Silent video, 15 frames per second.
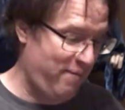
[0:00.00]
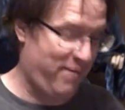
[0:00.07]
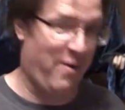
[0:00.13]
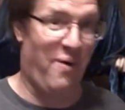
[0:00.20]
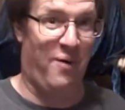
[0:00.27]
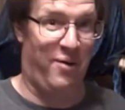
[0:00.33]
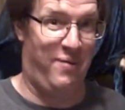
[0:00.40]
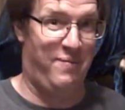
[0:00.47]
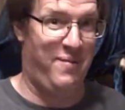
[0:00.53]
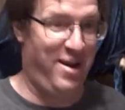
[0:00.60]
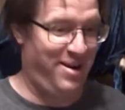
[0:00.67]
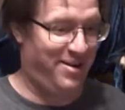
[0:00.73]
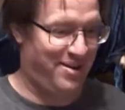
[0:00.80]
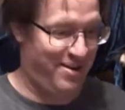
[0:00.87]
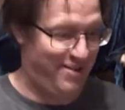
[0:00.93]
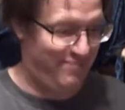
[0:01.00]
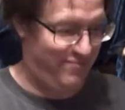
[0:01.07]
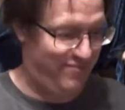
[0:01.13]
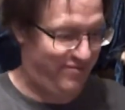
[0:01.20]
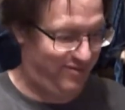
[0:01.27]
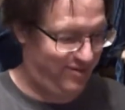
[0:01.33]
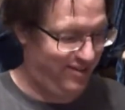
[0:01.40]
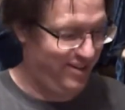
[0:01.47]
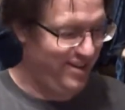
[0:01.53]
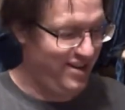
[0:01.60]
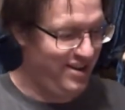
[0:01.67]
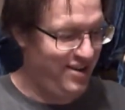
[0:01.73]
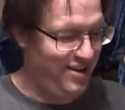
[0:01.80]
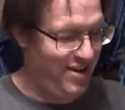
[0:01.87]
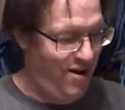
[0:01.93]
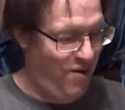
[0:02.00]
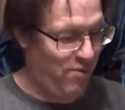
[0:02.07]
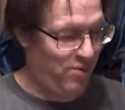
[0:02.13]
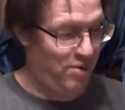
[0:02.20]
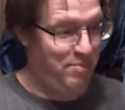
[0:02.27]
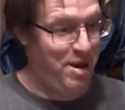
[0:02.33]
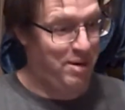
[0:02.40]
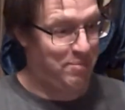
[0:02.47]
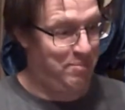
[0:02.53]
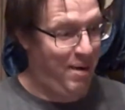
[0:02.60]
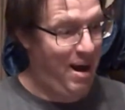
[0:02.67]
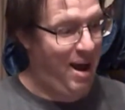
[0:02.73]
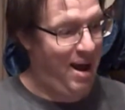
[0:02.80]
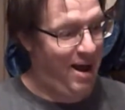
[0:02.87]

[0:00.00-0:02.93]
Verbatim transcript: I'm going to make it. I'm going to make mine.